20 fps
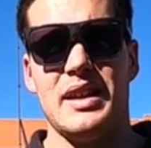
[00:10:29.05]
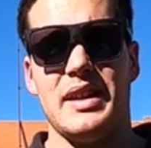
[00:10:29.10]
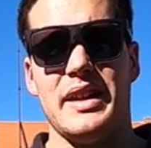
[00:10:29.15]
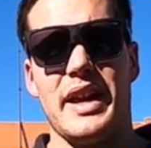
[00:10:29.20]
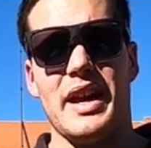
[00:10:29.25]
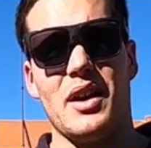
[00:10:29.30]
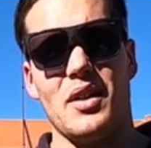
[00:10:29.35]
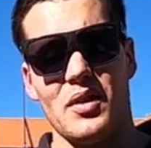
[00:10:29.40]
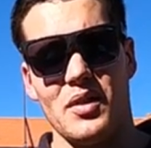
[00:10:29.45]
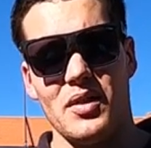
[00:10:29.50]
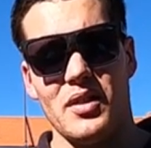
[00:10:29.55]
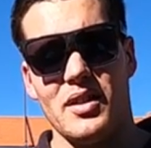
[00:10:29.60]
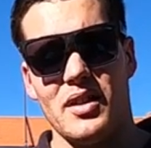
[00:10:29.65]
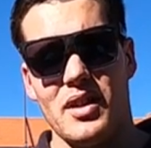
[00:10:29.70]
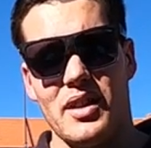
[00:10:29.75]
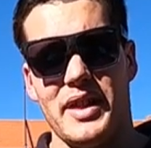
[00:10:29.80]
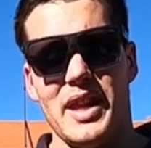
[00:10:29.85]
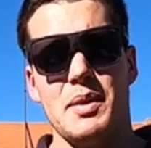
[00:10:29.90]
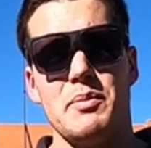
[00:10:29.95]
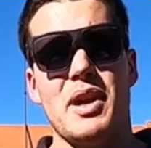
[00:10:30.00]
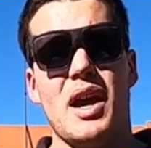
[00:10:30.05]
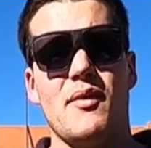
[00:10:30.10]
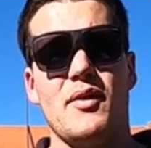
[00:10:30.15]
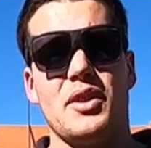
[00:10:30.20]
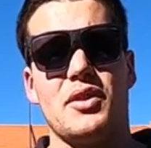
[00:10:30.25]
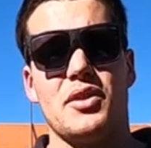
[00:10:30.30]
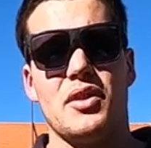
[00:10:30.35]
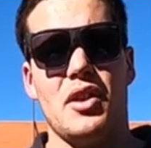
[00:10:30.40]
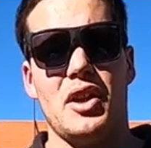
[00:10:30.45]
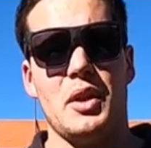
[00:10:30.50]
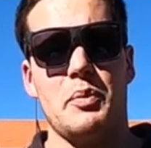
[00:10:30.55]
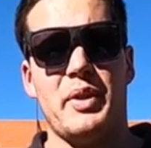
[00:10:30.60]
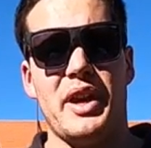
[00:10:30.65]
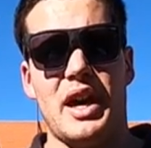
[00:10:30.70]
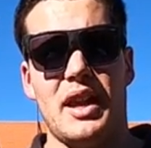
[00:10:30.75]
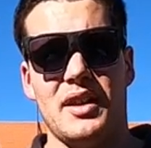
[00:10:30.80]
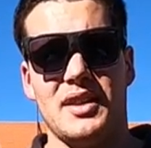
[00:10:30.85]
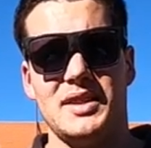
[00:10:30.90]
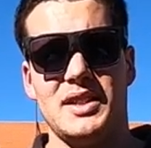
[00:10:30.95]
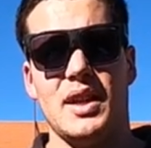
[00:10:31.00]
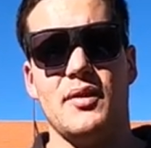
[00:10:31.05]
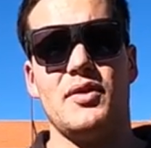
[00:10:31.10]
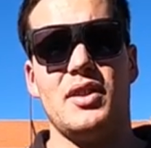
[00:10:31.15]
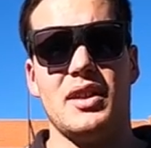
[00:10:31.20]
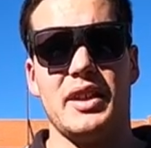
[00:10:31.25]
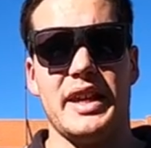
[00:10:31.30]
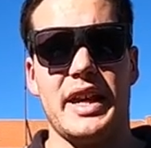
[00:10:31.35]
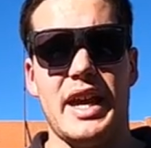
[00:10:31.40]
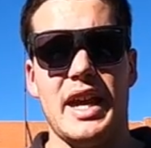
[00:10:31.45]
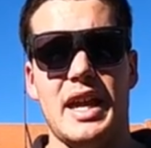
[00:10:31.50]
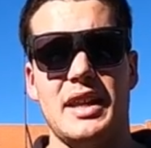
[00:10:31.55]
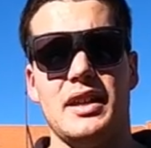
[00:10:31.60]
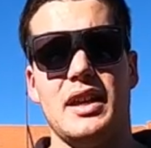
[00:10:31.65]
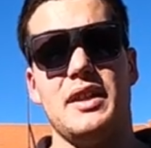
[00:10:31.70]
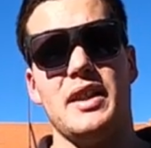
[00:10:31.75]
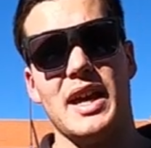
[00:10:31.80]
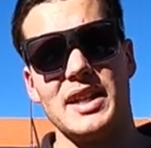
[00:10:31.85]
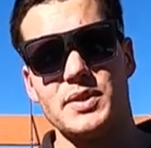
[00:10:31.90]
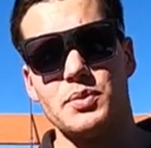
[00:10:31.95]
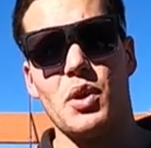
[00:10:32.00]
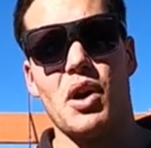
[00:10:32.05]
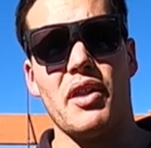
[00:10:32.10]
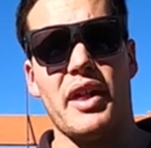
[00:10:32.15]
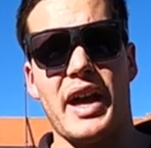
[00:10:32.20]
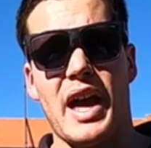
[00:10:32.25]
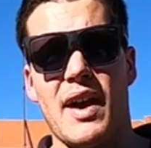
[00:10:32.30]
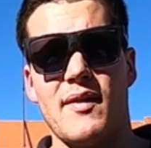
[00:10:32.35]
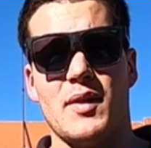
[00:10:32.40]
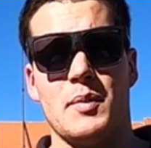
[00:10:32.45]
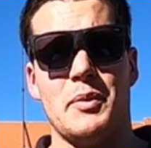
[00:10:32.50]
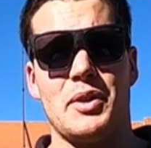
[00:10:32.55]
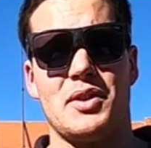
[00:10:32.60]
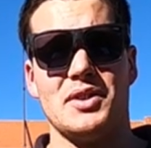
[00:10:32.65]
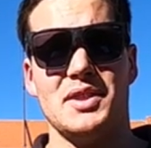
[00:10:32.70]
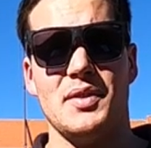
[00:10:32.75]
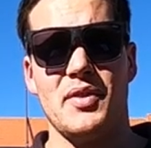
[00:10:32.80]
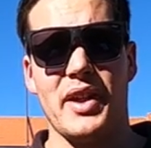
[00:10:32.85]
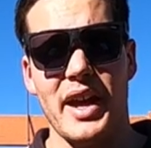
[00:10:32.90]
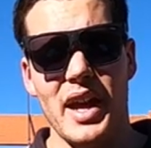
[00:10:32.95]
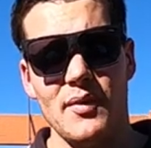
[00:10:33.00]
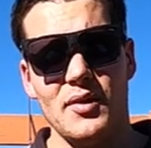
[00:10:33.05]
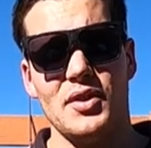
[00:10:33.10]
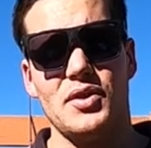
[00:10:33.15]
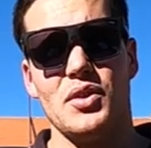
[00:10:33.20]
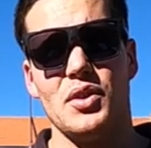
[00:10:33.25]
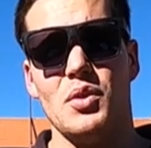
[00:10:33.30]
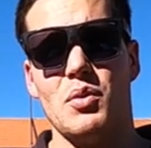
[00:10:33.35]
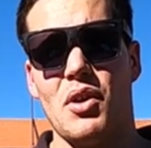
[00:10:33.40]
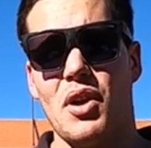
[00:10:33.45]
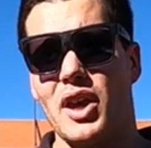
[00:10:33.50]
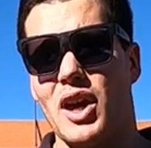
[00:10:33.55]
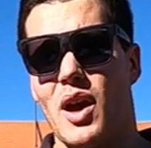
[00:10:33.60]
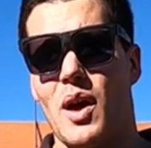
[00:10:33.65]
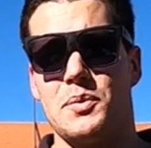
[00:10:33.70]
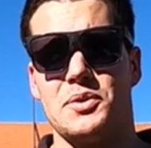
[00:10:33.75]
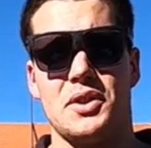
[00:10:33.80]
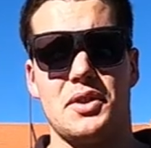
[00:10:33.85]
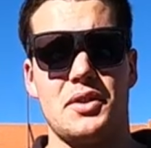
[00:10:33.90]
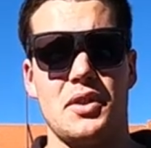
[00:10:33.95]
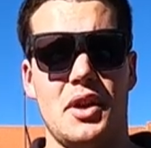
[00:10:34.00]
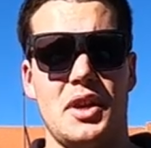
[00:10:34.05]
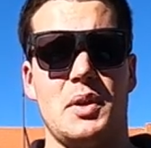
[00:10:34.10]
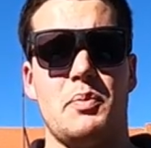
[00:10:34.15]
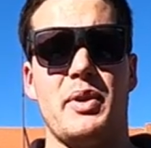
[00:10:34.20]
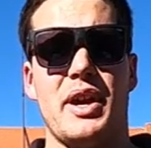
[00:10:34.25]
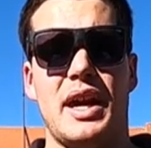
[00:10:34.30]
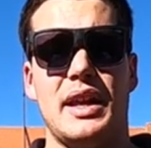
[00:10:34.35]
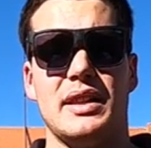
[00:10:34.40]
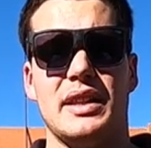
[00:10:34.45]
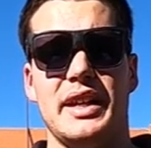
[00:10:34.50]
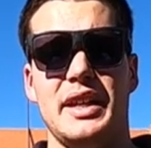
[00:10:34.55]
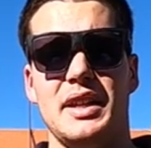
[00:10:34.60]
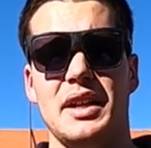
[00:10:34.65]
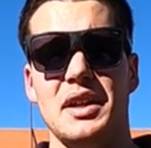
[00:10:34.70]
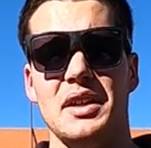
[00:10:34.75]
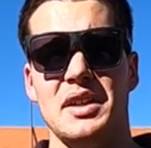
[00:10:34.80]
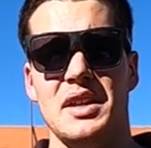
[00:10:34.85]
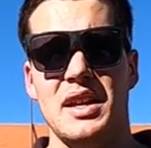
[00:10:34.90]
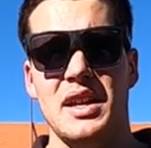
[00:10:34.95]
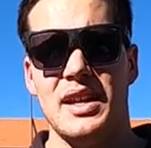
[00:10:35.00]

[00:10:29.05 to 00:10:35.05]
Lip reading: Now, them having 30 pound is definitely handy, and that's why they have it, because if they ever do want to go up to 30 pound leader,